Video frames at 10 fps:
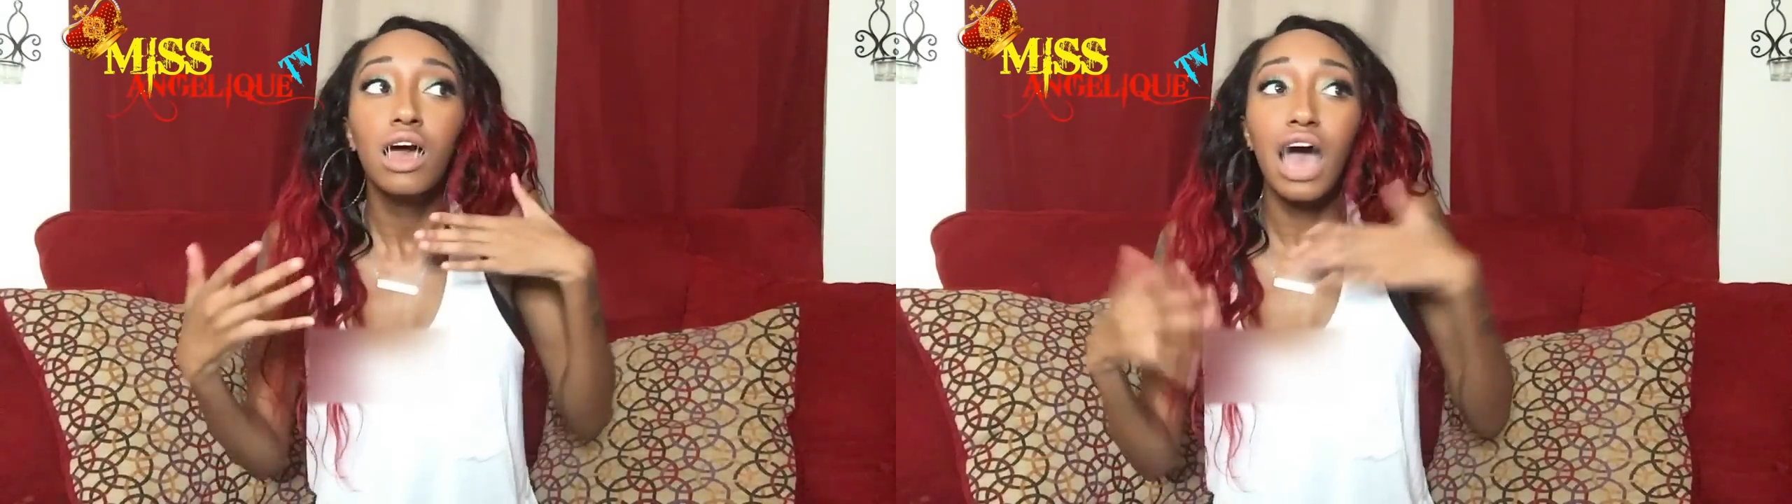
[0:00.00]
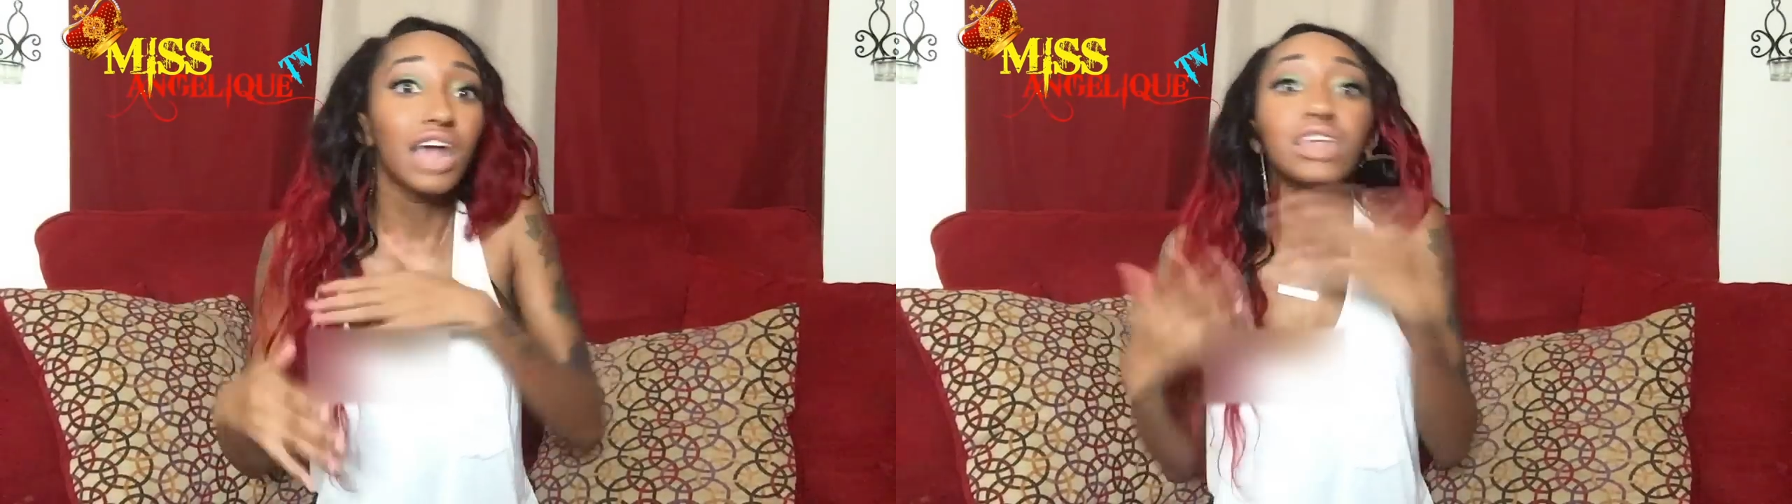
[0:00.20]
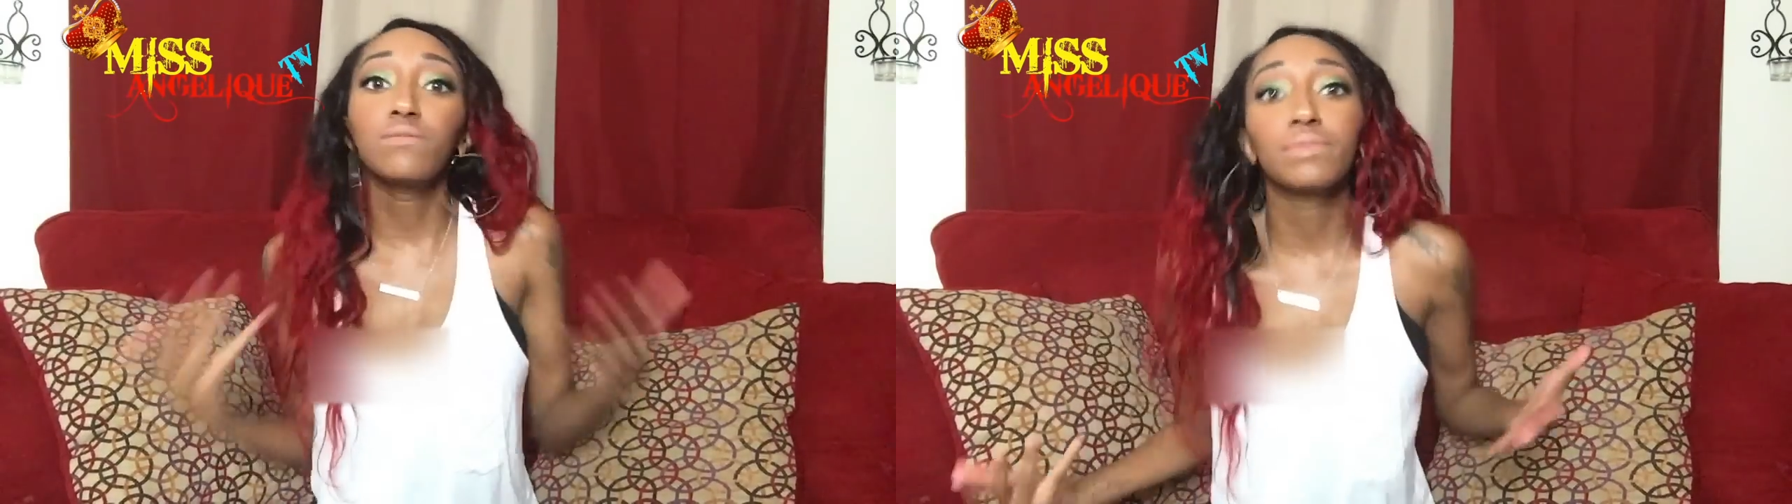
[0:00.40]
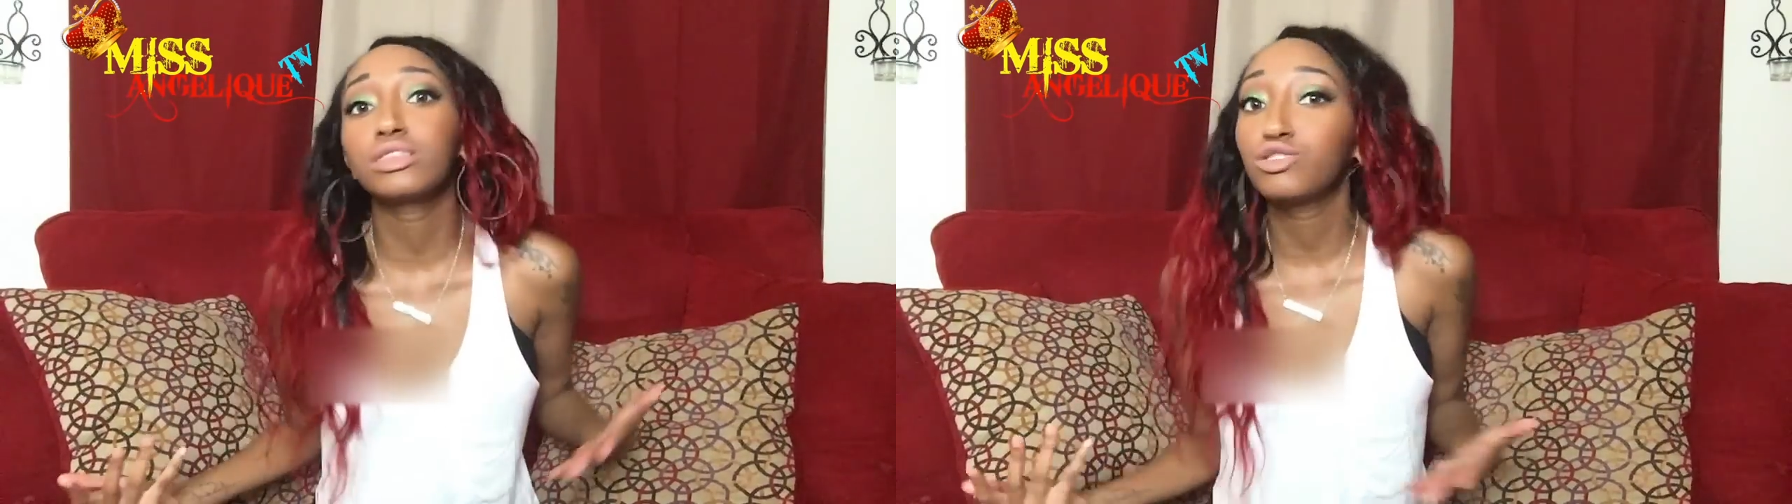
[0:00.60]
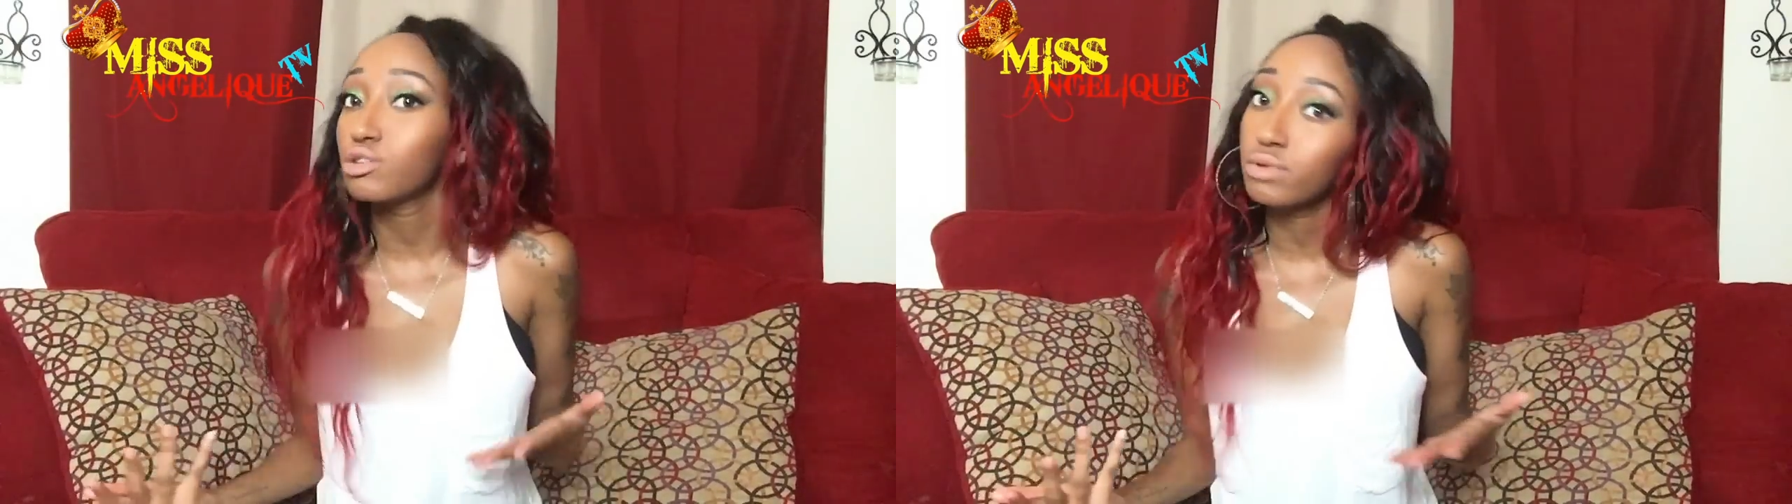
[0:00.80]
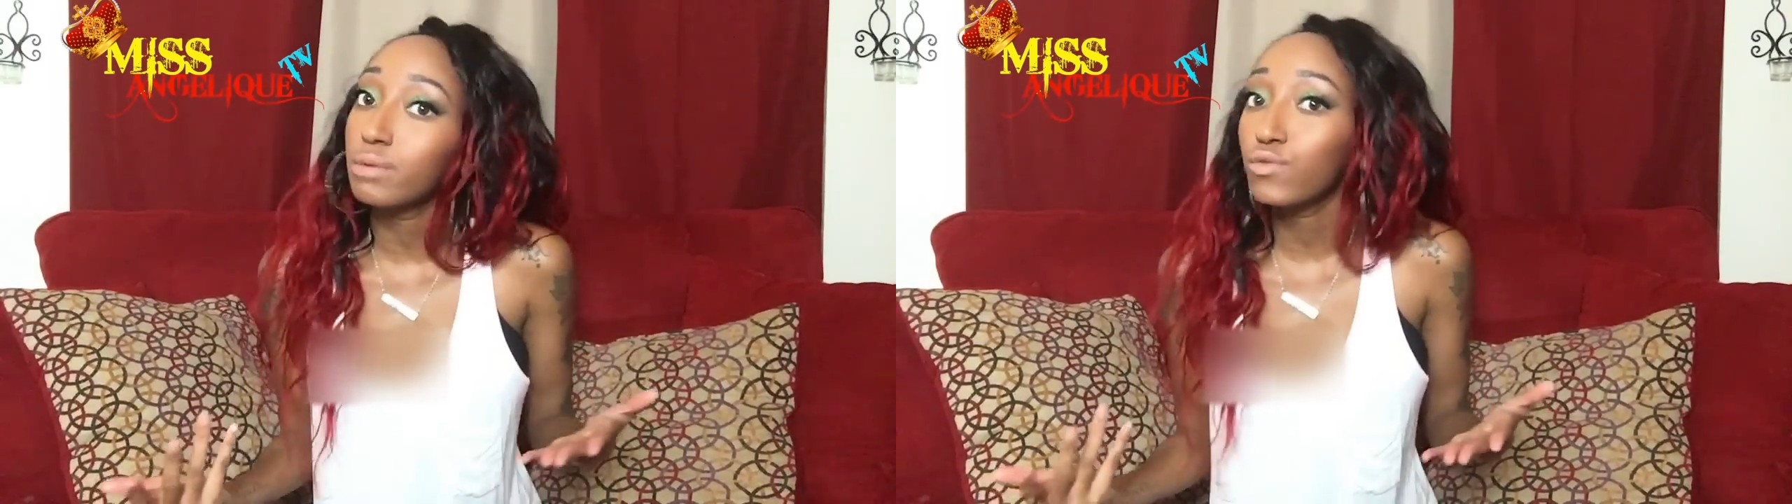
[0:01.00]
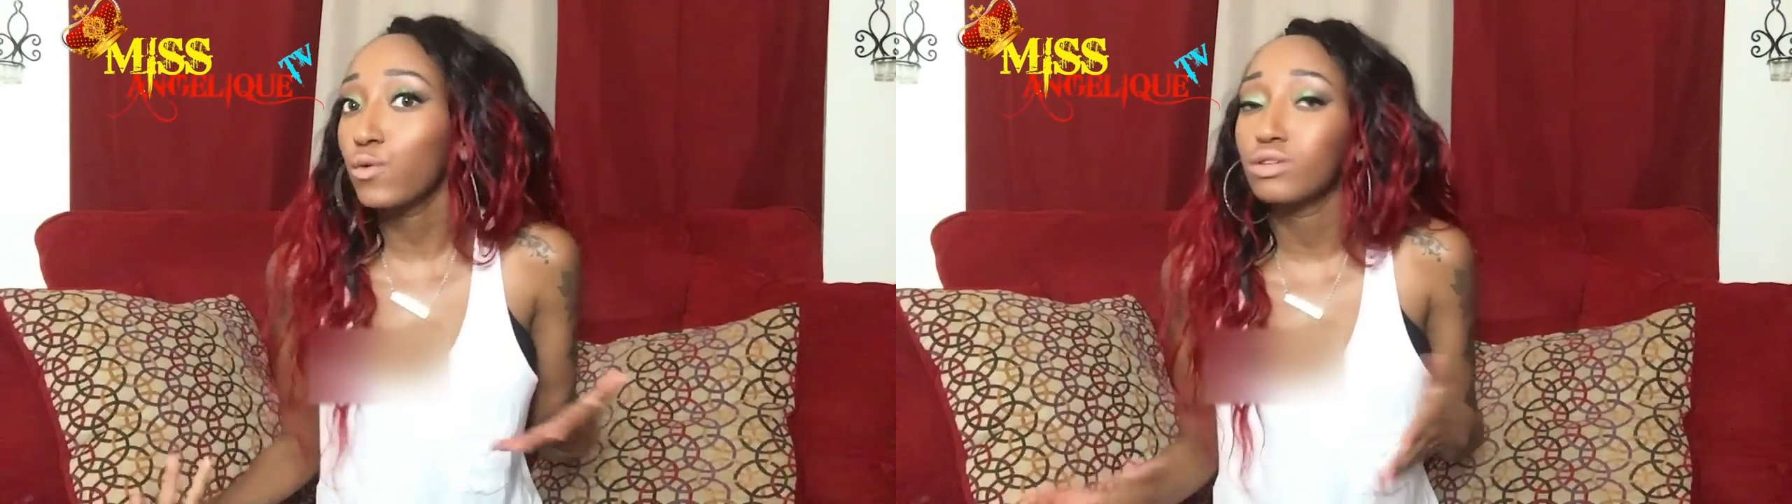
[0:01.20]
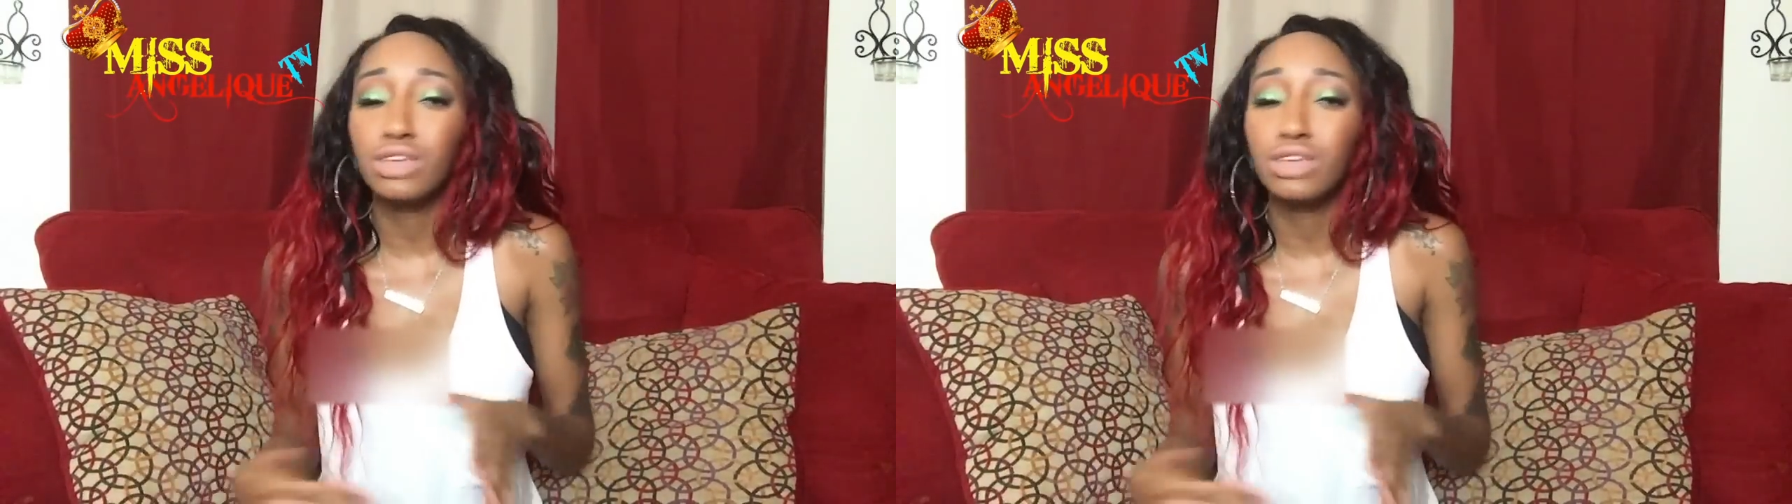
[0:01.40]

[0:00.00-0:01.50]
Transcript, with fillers: I'd never been to a strip club before,